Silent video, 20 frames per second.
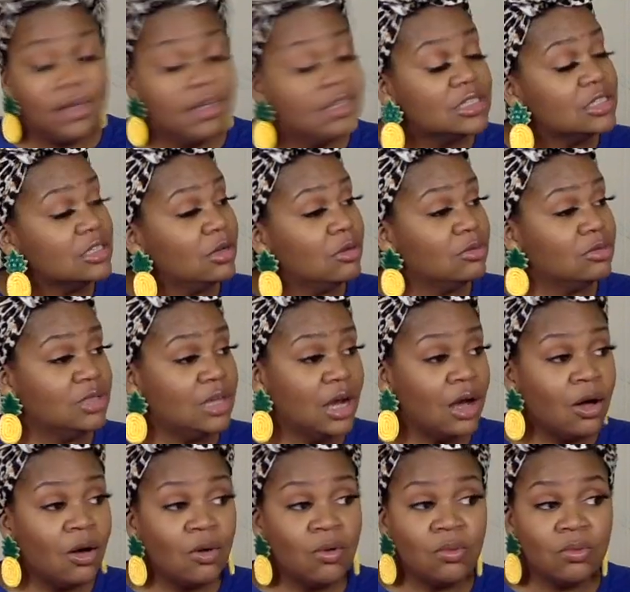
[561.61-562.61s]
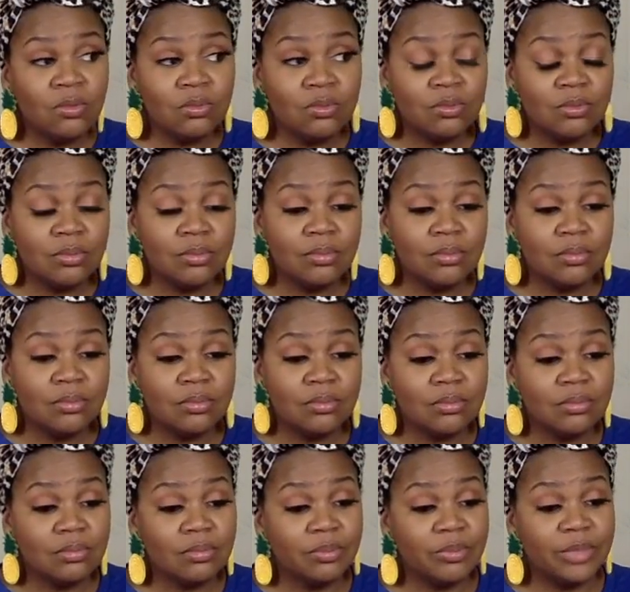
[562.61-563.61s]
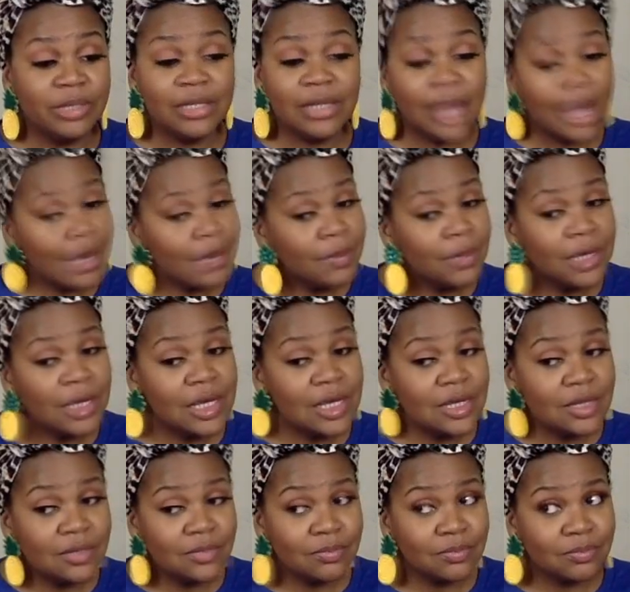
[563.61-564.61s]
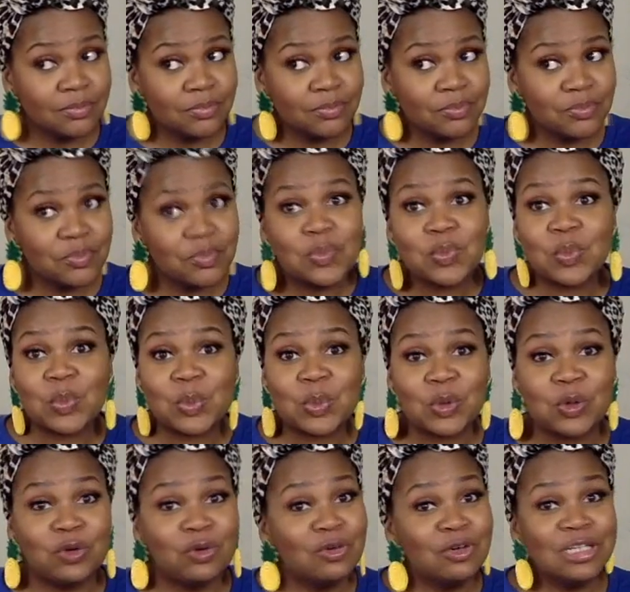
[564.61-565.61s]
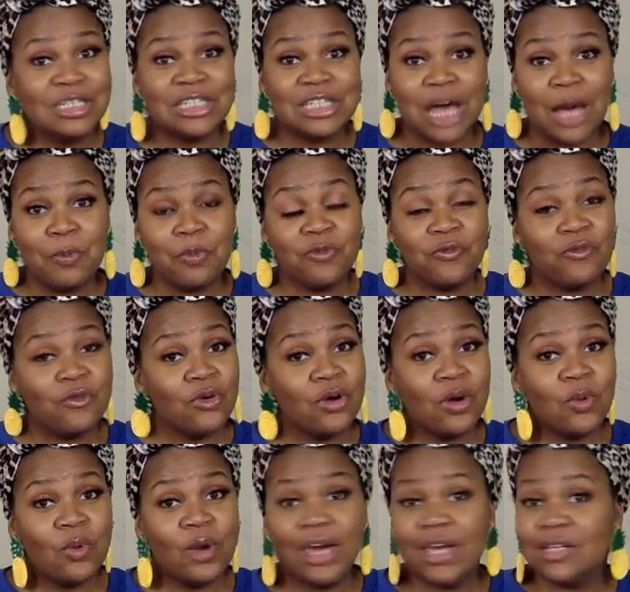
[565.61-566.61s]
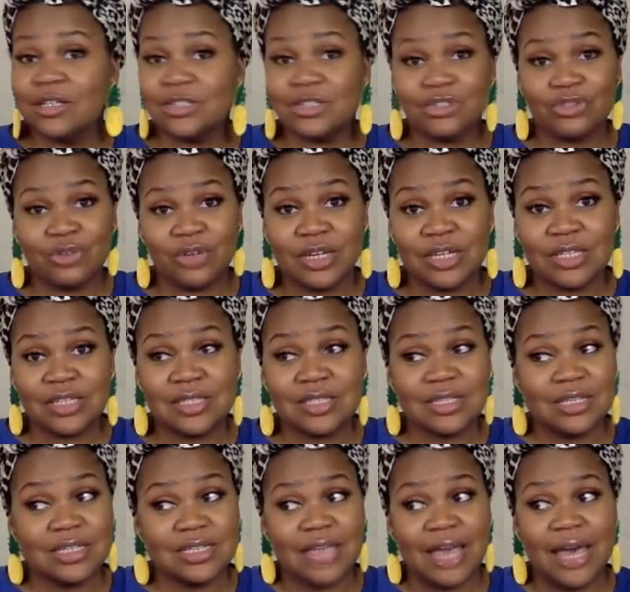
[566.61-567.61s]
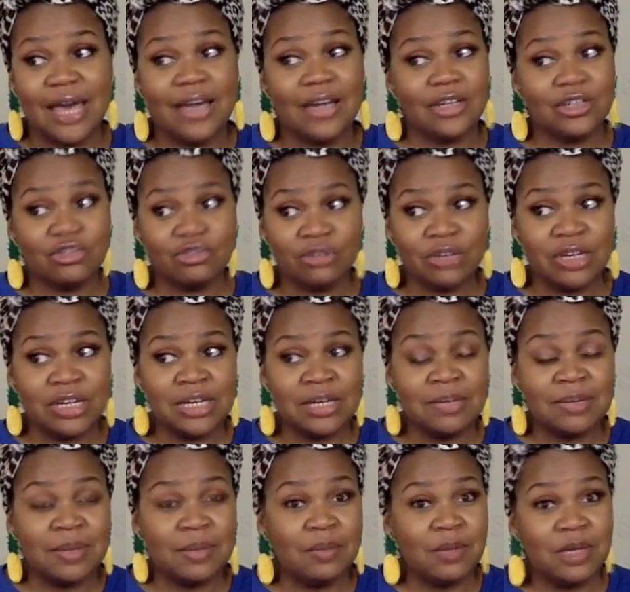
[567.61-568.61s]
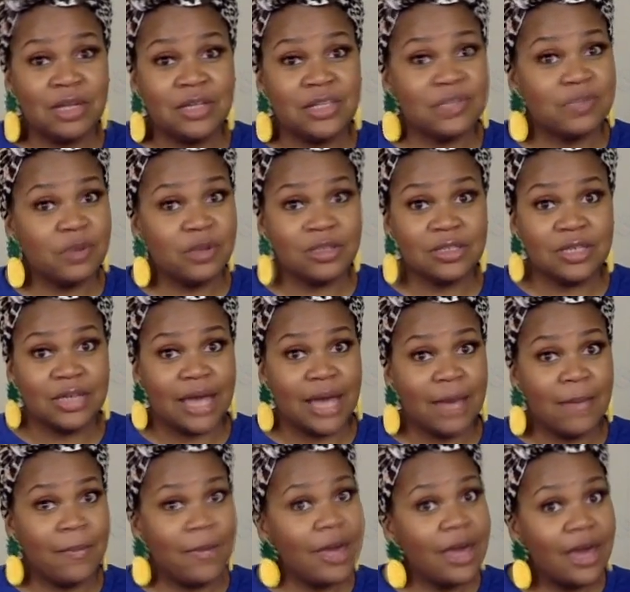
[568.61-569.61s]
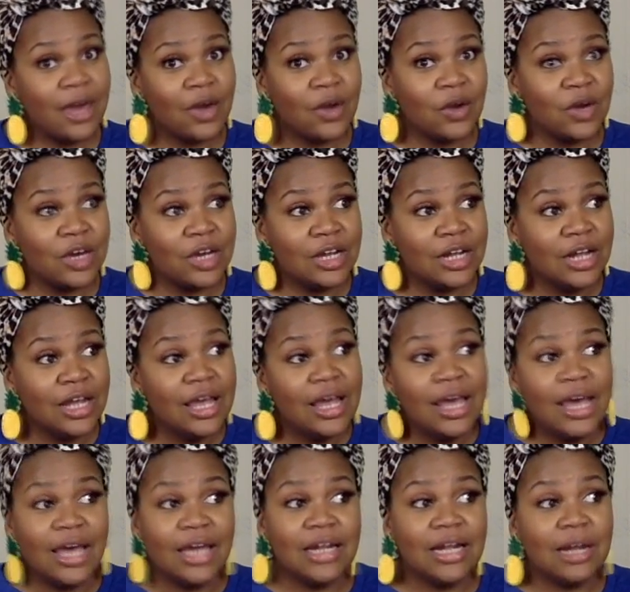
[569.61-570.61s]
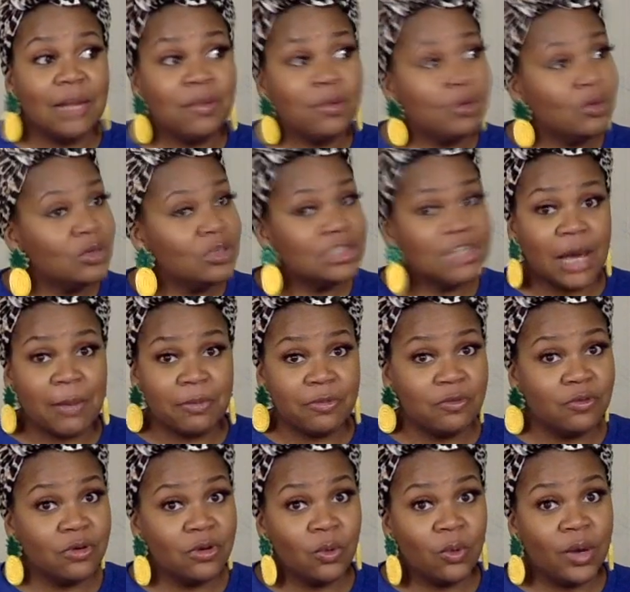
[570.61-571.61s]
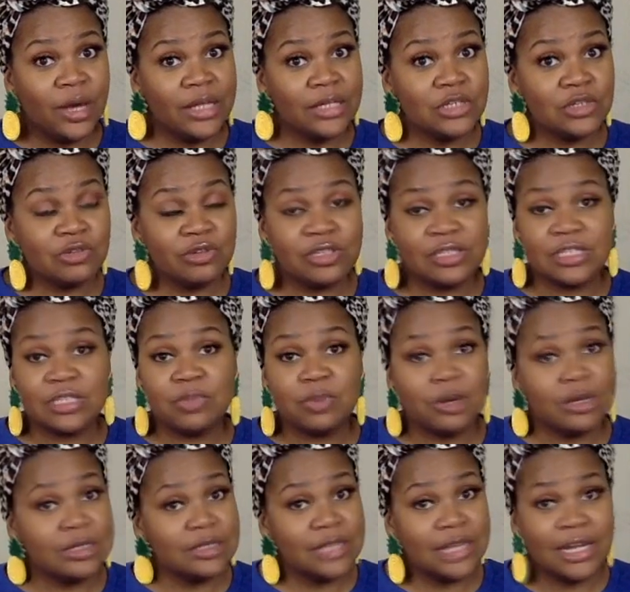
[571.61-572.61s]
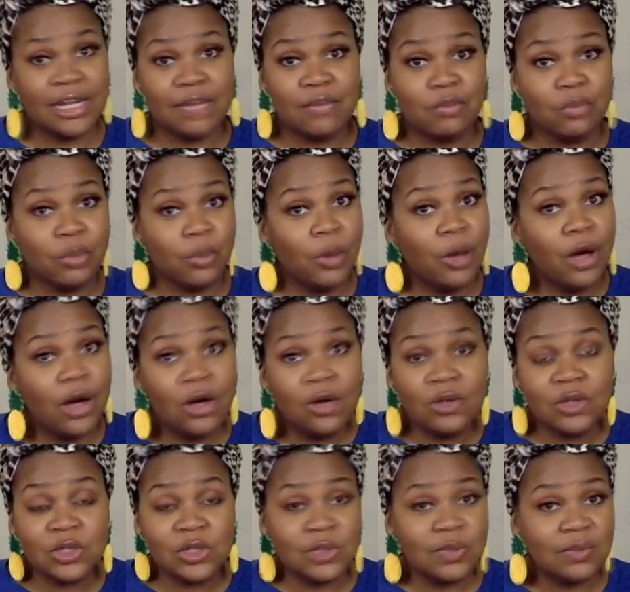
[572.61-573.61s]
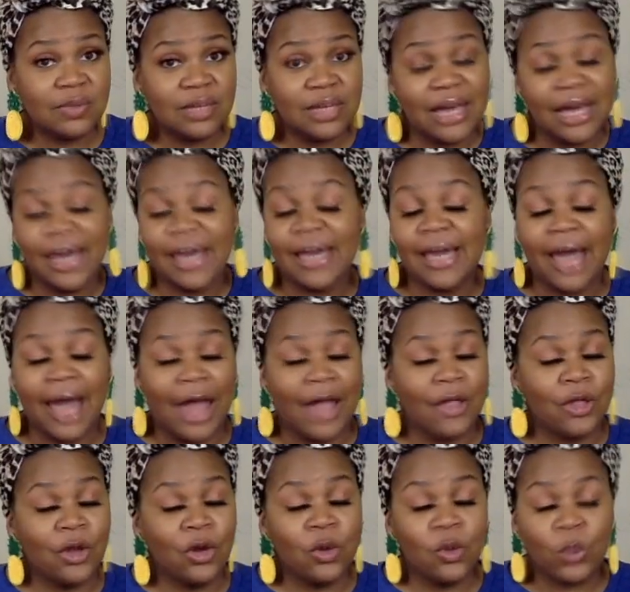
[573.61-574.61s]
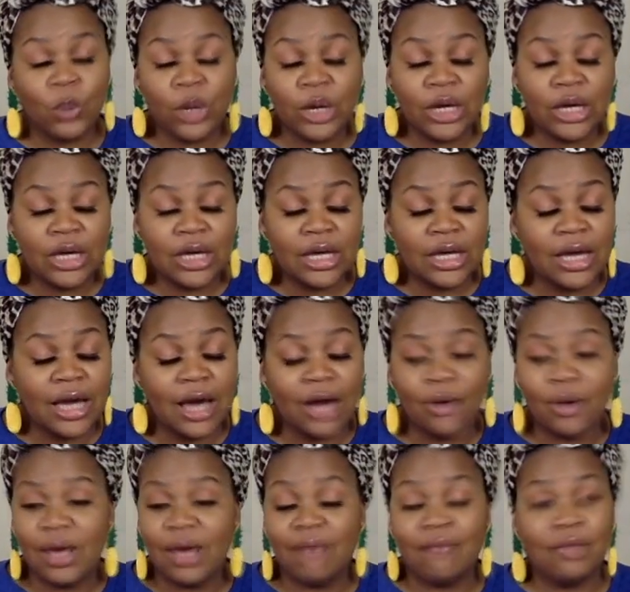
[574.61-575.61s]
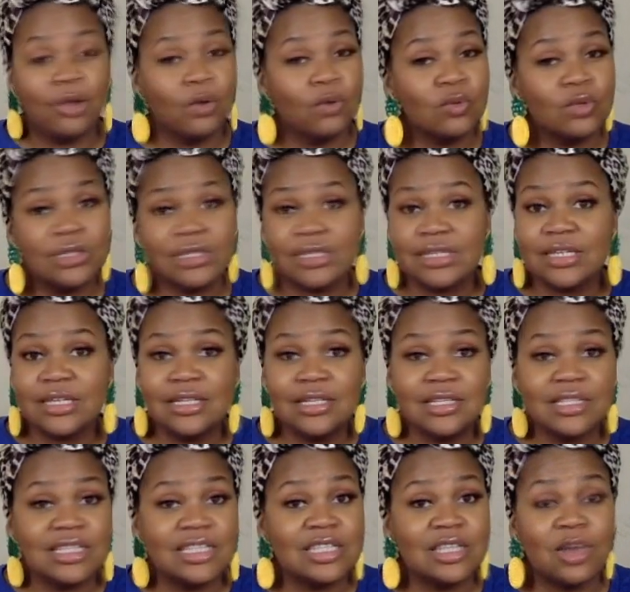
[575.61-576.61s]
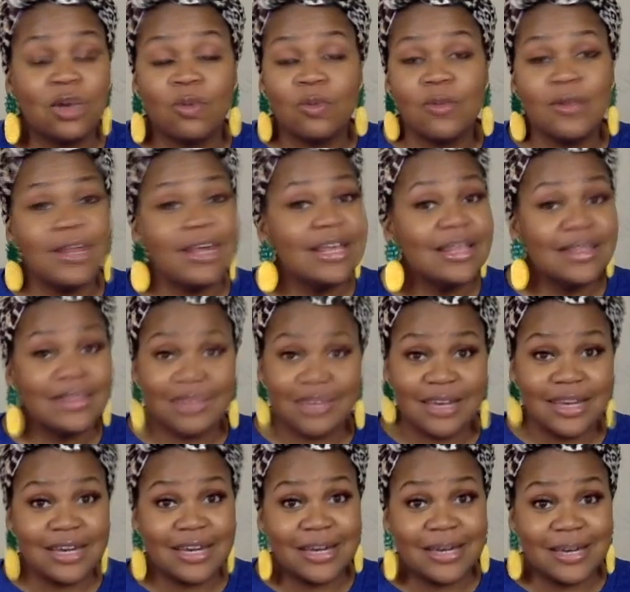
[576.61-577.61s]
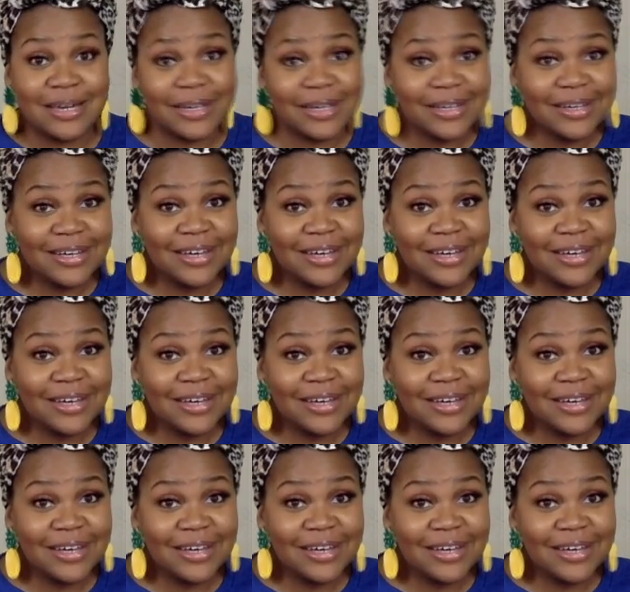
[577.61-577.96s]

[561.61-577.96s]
So don't be like me going shopping for a wedding dress because I had a dream that me and this person got married and I'm going shopping for a wedding dress. This person ain't even proposed to me. I ain't got no ring. I don't have no receipts, no nothing.